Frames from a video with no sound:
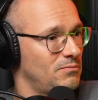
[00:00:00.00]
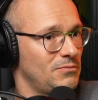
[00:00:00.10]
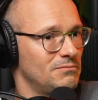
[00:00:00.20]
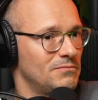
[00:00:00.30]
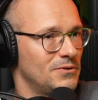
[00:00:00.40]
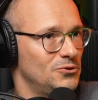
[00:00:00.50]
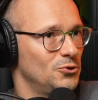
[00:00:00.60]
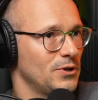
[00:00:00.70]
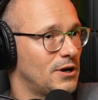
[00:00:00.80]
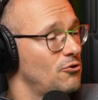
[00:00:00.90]
mm,
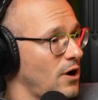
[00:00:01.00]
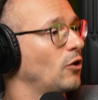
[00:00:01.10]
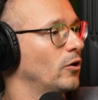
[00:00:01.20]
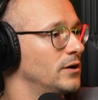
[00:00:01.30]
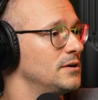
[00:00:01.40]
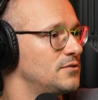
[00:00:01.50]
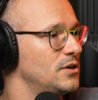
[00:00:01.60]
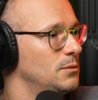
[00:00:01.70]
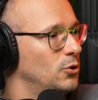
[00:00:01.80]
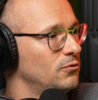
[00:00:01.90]
do like a regular
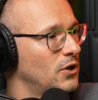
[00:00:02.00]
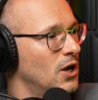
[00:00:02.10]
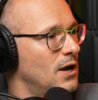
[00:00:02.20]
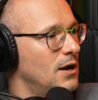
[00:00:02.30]
3D movie,